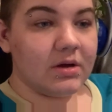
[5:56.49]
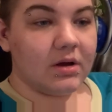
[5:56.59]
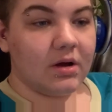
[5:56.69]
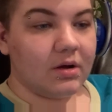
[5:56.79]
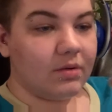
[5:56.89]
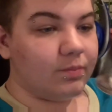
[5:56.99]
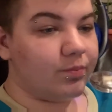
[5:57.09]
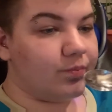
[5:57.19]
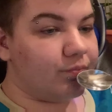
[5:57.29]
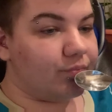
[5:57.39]

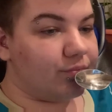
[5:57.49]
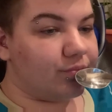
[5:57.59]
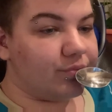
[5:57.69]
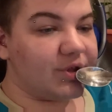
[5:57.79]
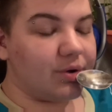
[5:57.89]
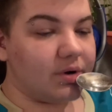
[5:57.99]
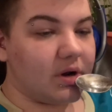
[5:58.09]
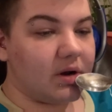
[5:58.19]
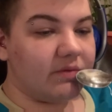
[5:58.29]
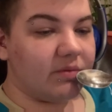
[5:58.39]
Sonya,
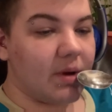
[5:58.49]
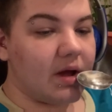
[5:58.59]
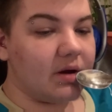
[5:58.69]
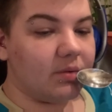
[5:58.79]
never mind,